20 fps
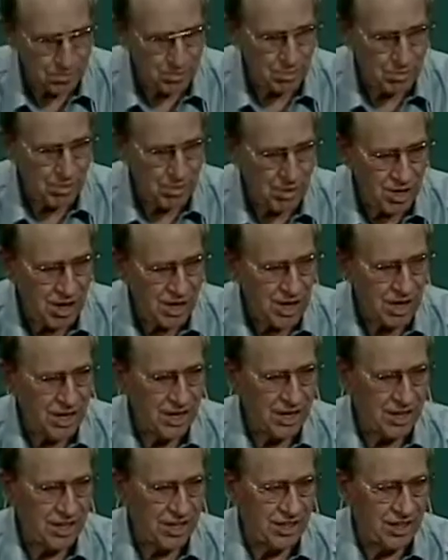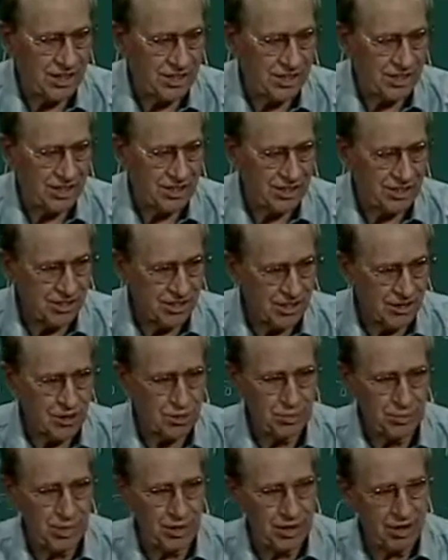mind, this
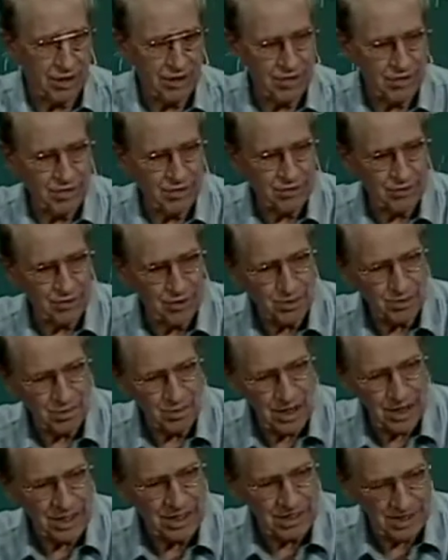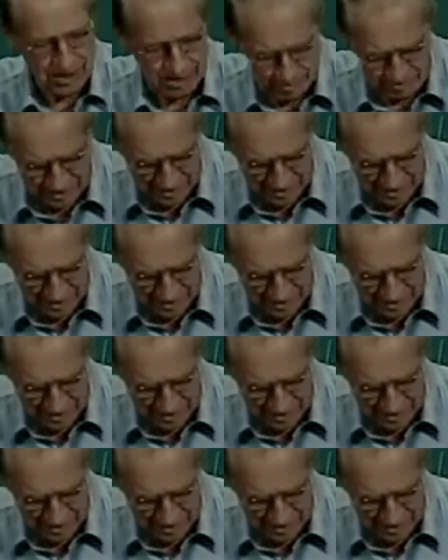part of your makeup,